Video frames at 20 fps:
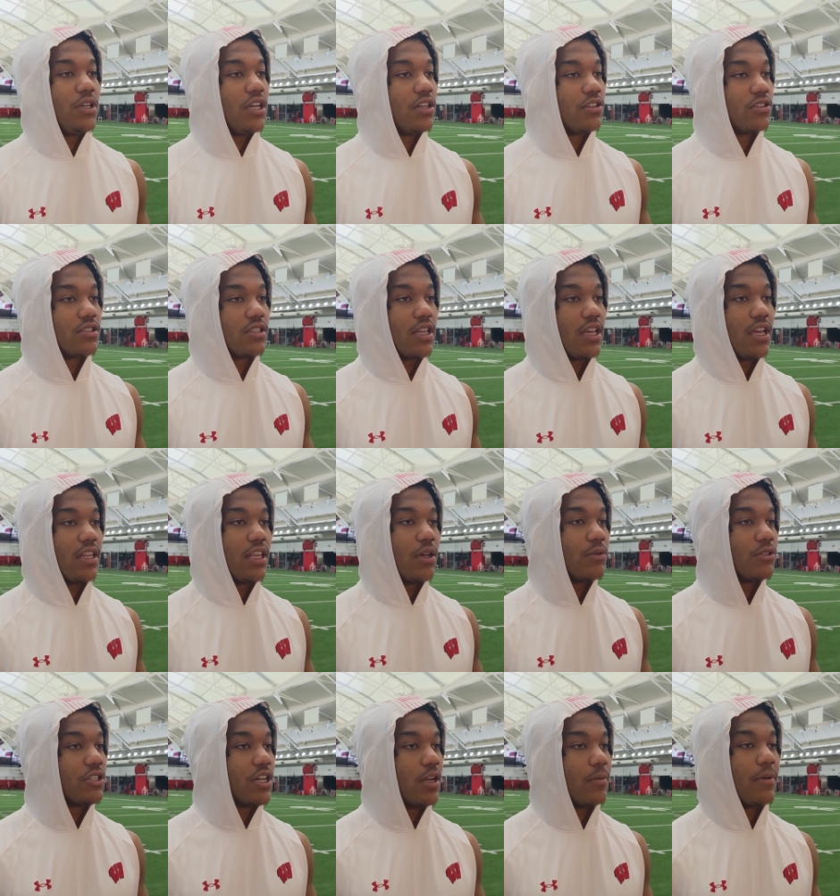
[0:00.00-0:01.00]
We understand that
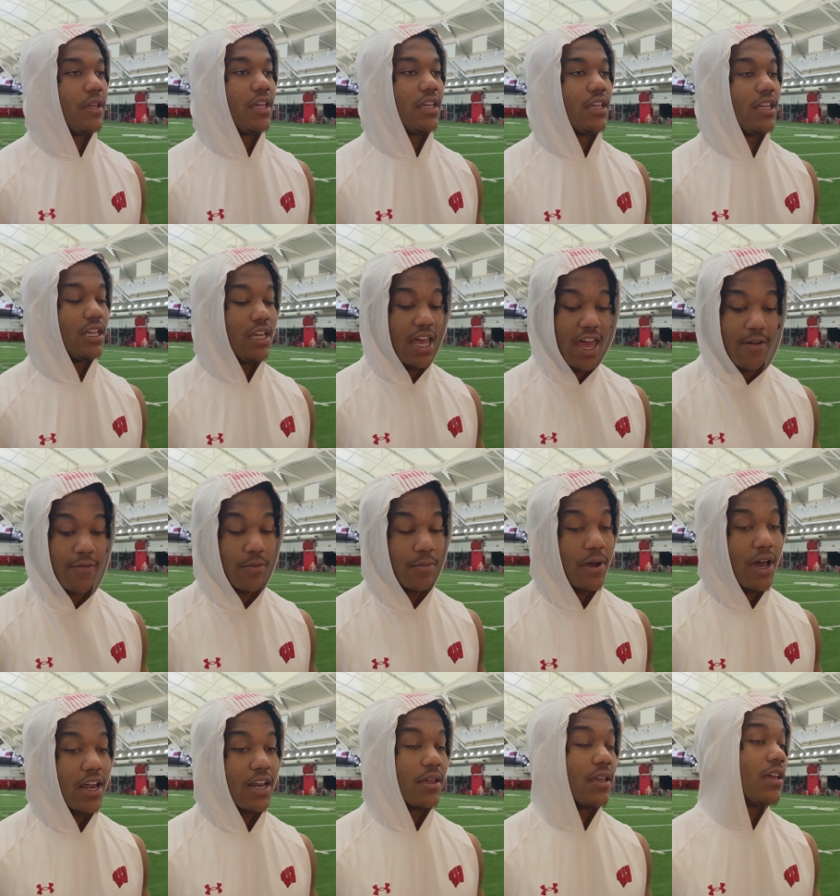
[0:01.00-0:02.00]
we're trying to make
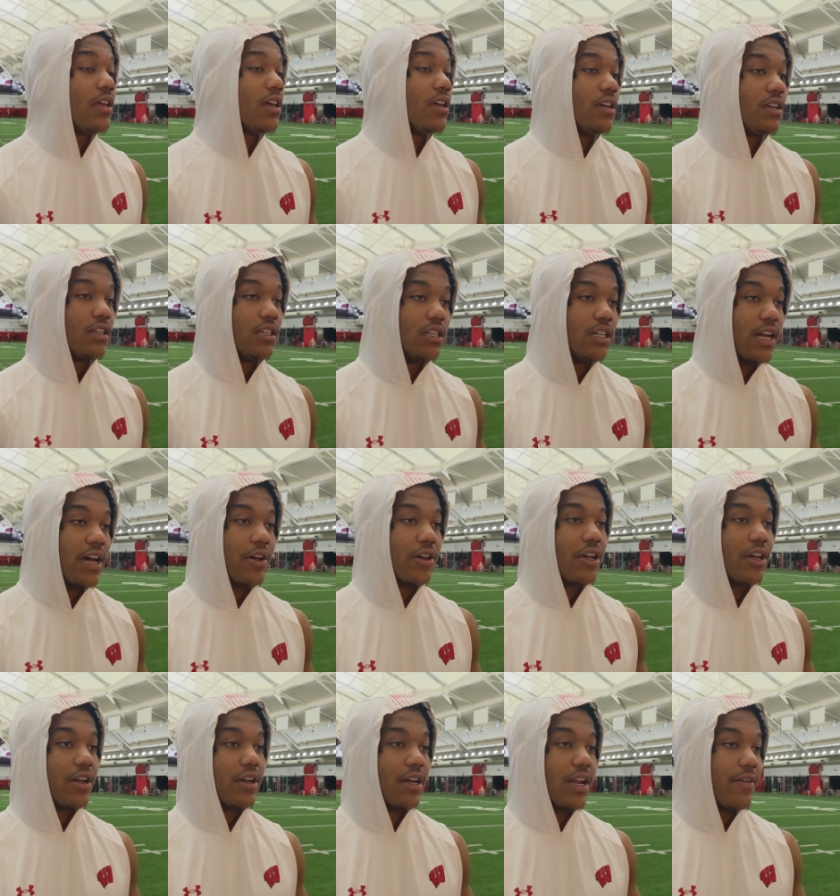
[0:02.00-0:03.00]
everybody good out
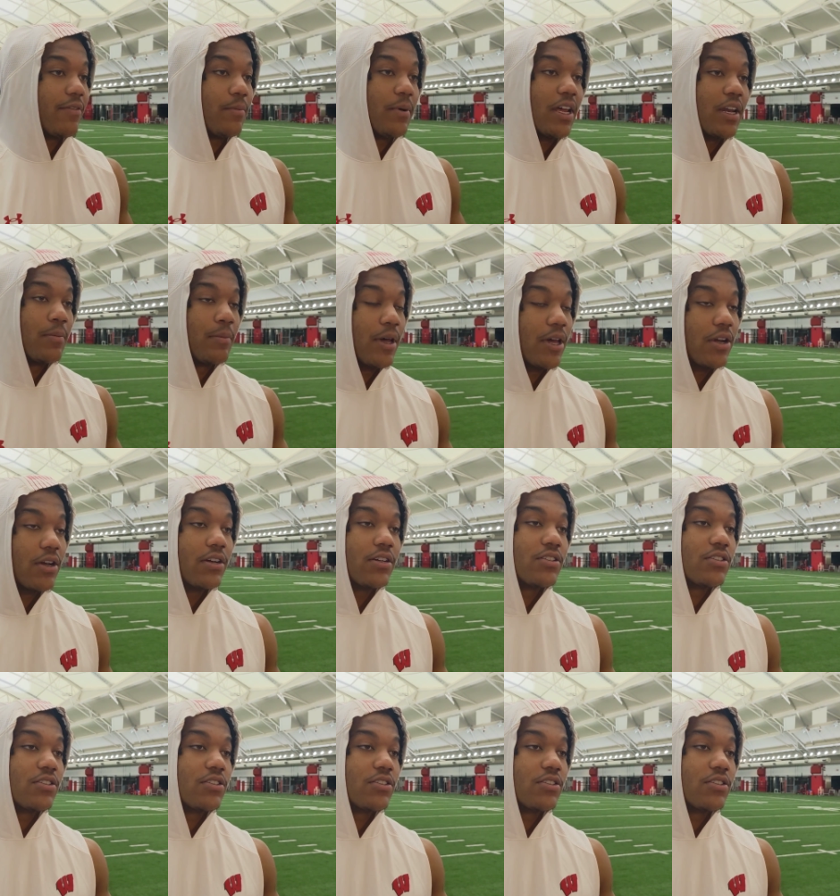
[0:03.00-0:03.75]
here and everybody better.